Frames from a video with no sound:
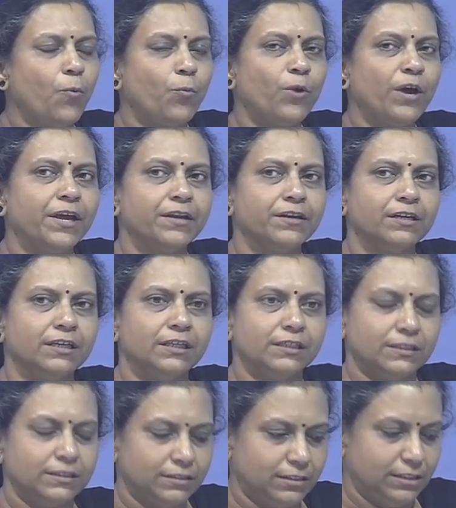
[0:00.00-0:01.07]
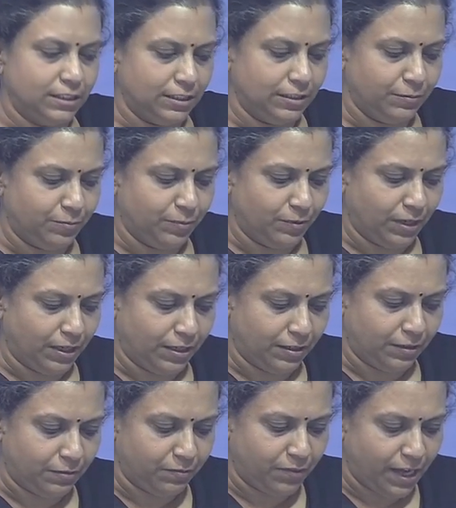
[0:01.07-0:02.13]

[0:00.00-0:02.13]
where uh, the uh,